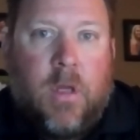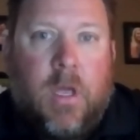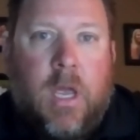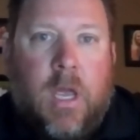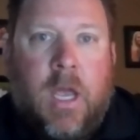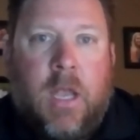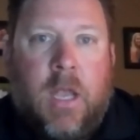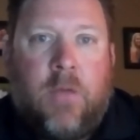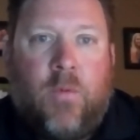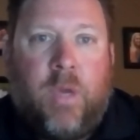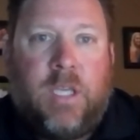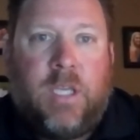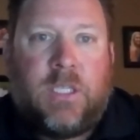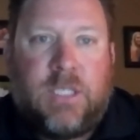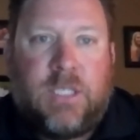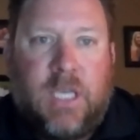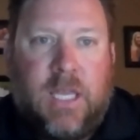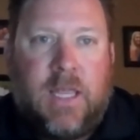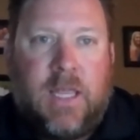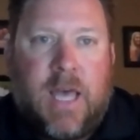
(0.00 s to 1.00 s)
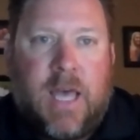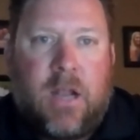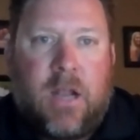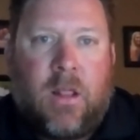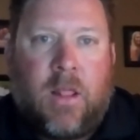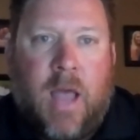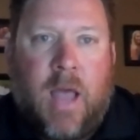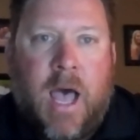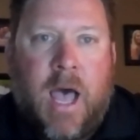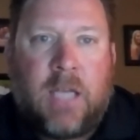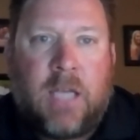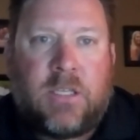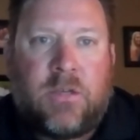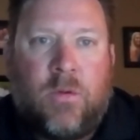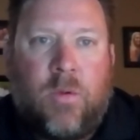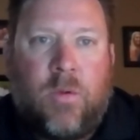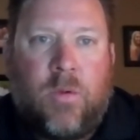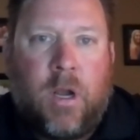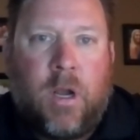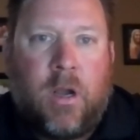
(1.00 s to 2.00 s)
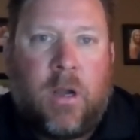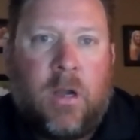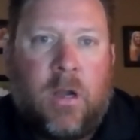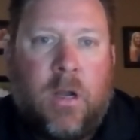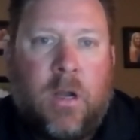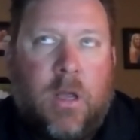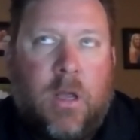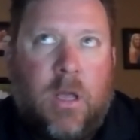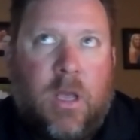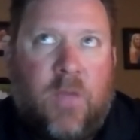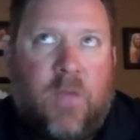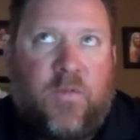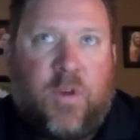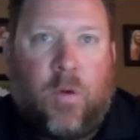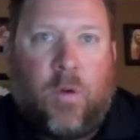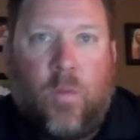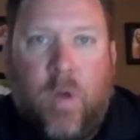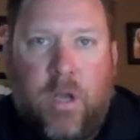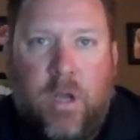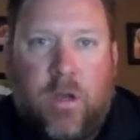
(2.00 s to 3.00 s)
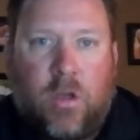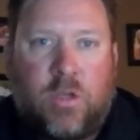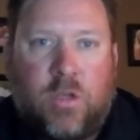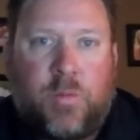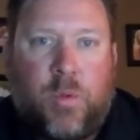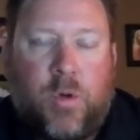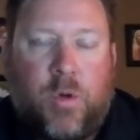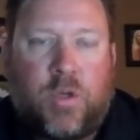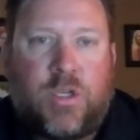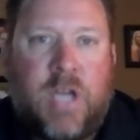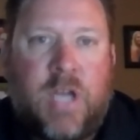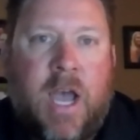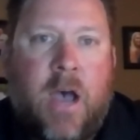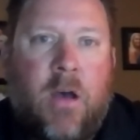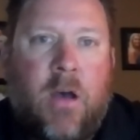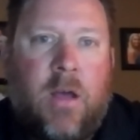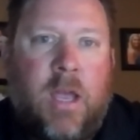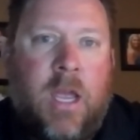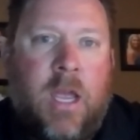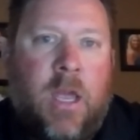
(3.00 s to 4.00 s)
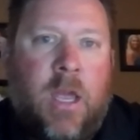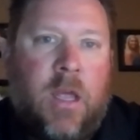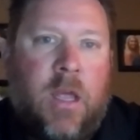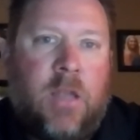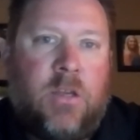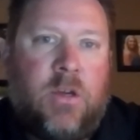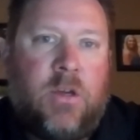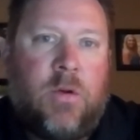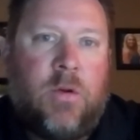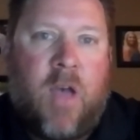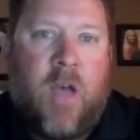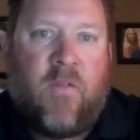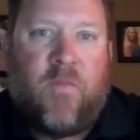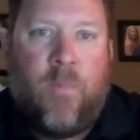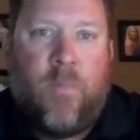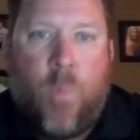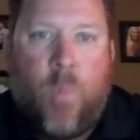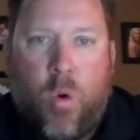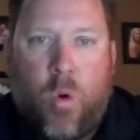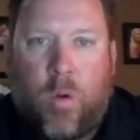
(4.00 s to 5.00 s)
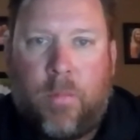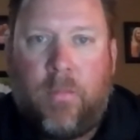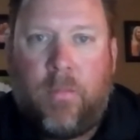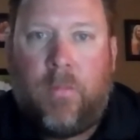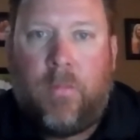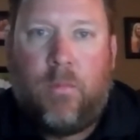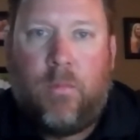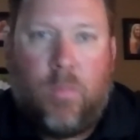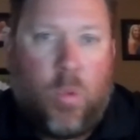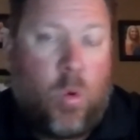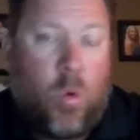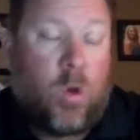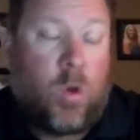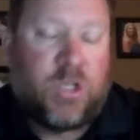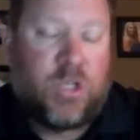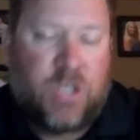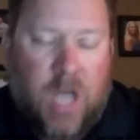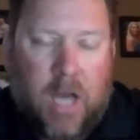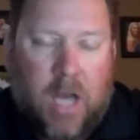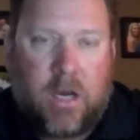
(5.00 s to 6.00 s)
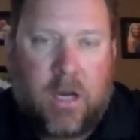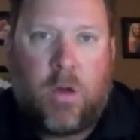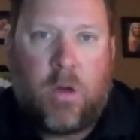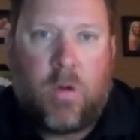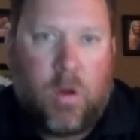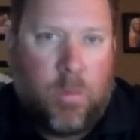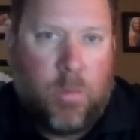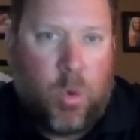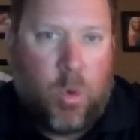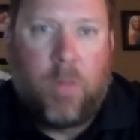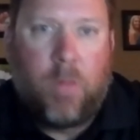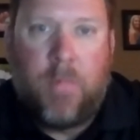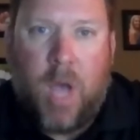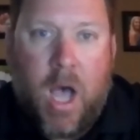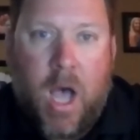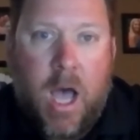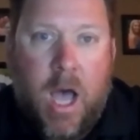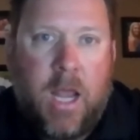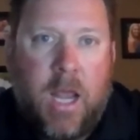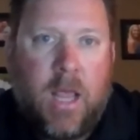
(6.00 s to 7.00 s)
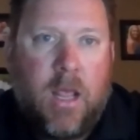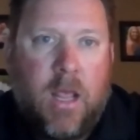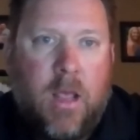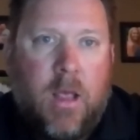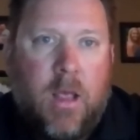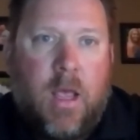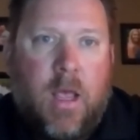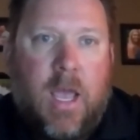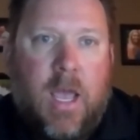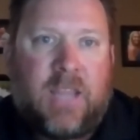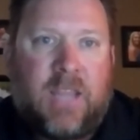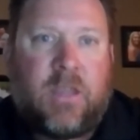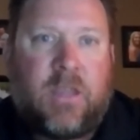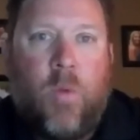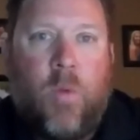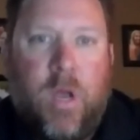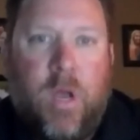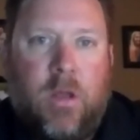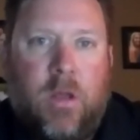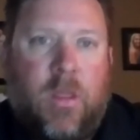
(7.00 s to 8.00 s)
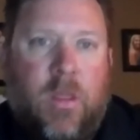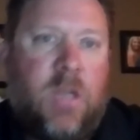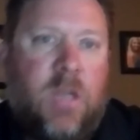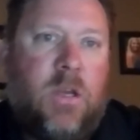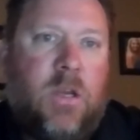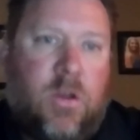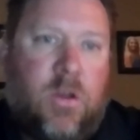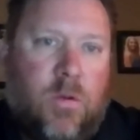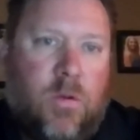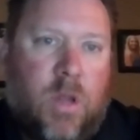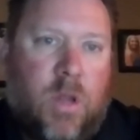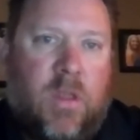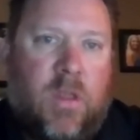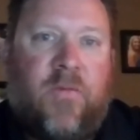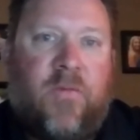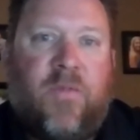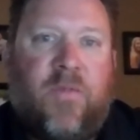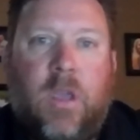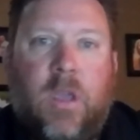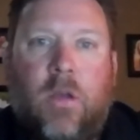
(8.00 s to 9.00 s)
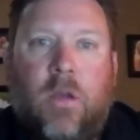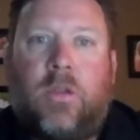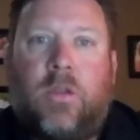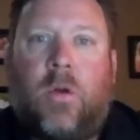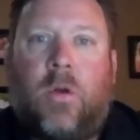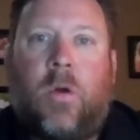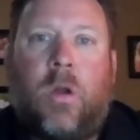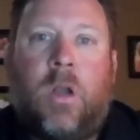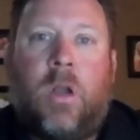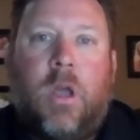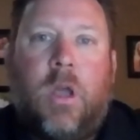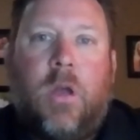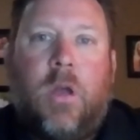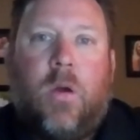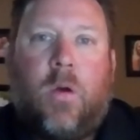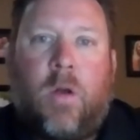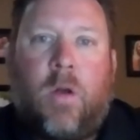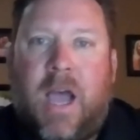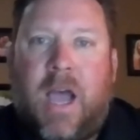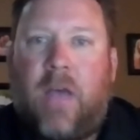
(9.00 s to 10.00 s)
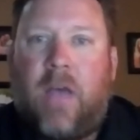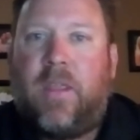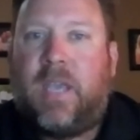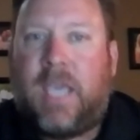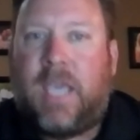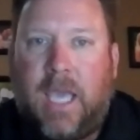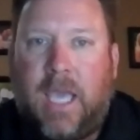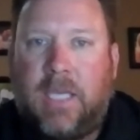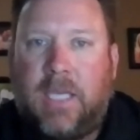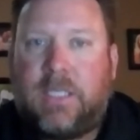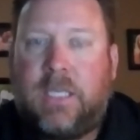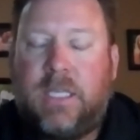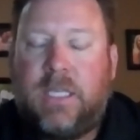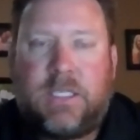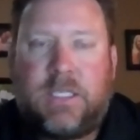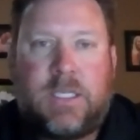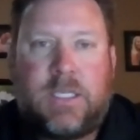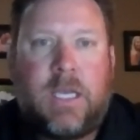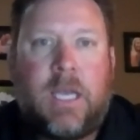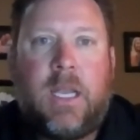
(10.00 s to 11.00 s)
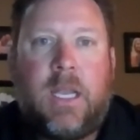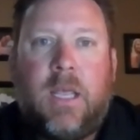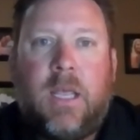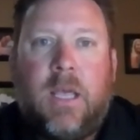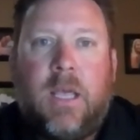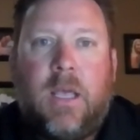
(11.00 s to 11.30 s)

And we see that a lot, to where if your window's pushed out and you have more stucco or more mud at the window than you do on the field, or how the casings sit,